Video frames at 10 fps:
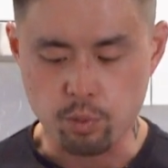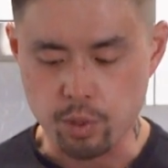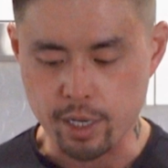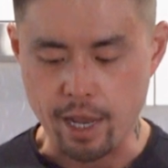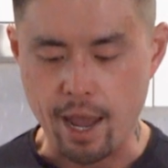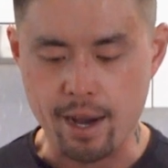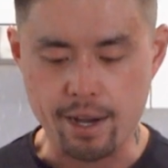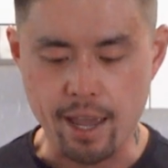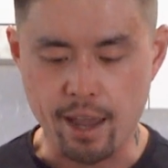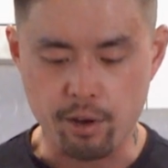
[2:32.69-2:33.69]
we're gonna add
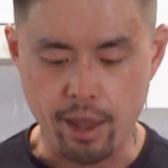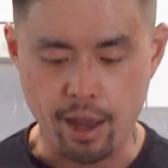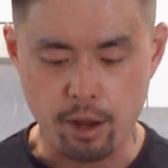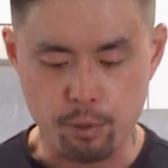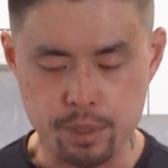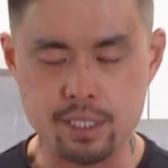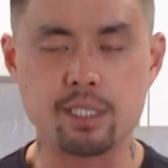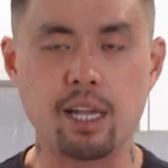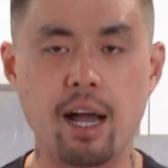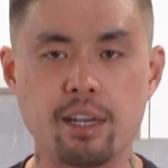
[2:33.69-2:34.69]
now our
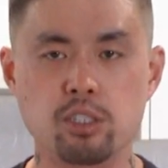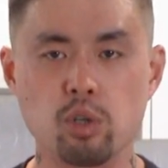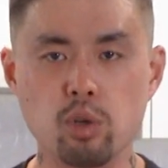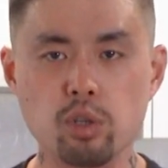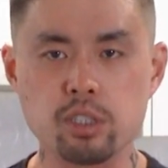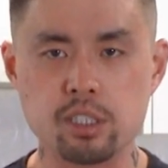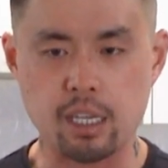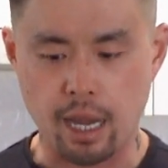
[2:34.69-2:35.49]
passata sauce.